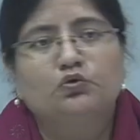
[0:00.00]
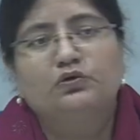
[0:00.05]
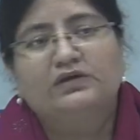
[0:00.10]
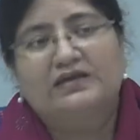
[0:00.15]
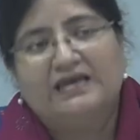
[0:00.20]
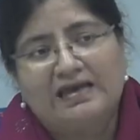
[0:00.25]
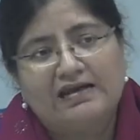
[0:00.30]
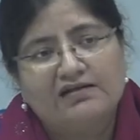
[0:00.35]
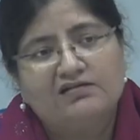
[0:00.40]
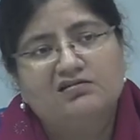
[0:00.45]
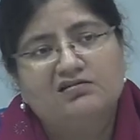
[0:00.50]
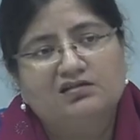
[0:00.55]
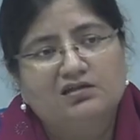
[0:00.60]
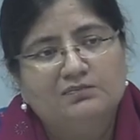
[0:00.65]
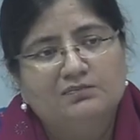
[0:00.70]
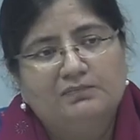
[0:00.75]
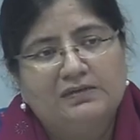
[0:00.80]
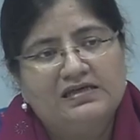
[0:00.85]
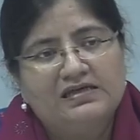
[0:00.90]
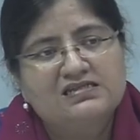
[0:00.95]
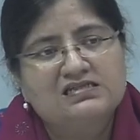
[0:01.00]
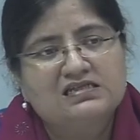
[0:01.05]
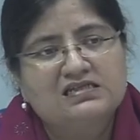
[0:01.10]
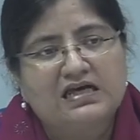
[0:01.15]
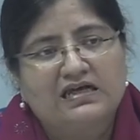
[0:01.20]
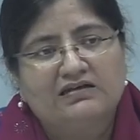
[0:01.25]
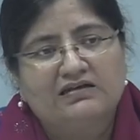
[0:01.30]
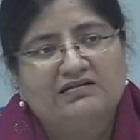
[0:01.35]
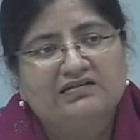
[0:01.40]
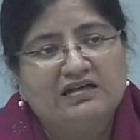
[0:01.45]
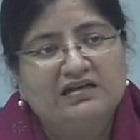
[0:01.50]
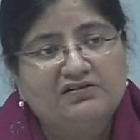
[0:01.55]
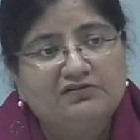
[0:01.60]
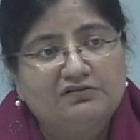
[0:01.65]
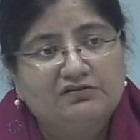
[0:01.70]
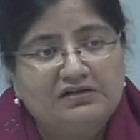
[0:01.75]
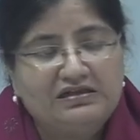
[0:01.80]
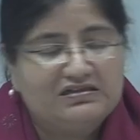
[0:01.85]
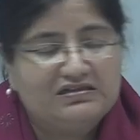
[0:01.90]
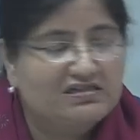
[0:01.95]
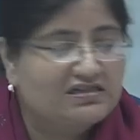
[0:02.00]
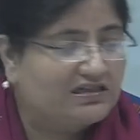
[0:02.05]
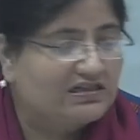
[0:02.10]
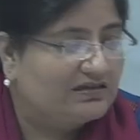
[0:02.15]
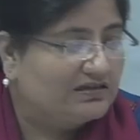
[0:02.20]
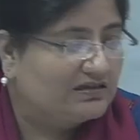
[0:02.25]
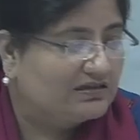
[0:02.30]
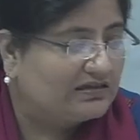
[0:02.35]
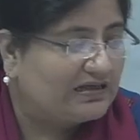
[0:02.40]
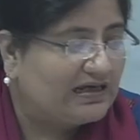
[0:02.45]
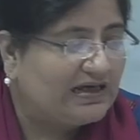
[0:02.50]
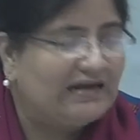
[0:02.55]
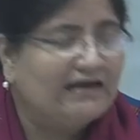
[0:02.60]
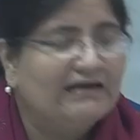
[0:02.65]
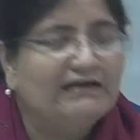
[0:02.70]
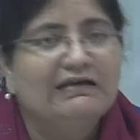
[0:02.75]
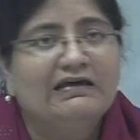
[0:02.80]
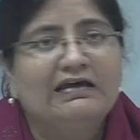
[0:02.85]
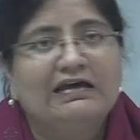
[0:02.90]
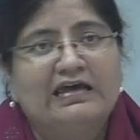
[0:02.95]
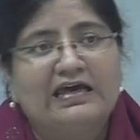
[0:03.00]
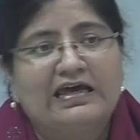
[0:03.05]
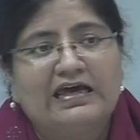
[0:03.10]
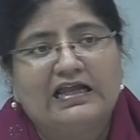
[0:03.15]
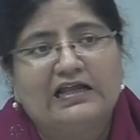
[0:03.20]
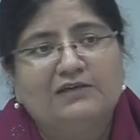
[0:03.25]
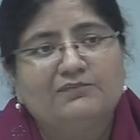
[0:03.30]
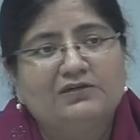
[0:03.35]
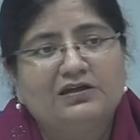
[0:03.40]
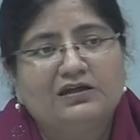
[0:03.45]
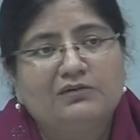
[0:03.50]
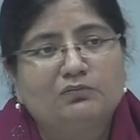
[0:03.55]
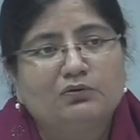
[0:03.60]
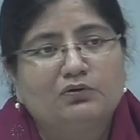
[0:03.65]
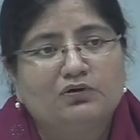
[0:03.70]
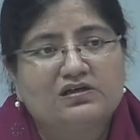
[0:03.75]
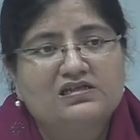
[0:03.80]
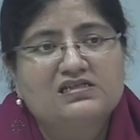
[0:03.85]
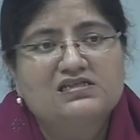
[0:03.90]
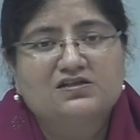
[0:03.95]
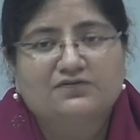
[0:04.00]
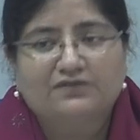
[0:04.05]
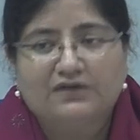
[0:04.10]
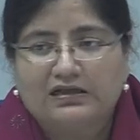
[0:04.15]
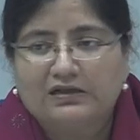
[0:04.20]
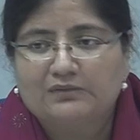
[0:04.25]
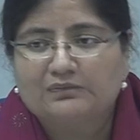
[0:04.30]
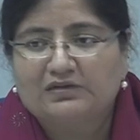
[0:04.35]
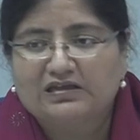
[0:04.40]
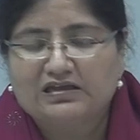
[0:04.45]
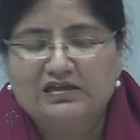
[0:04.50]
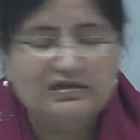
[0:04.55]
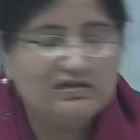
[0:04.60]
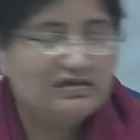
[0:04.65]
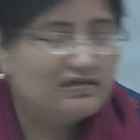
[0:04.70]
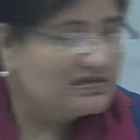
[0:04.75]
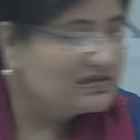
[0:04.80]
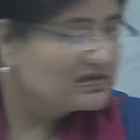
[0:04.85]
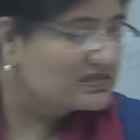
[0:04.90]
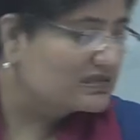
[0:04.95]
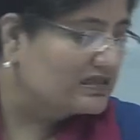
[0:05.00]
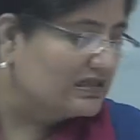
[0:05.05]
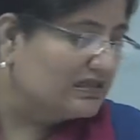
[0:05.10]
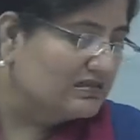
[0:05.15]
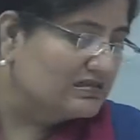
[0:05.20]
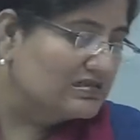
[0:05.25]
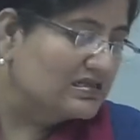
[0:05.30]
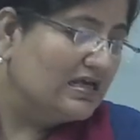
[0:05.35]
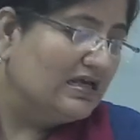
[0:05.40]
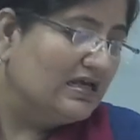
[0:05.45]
get the best talent and retain it, and help the employees develop their skills.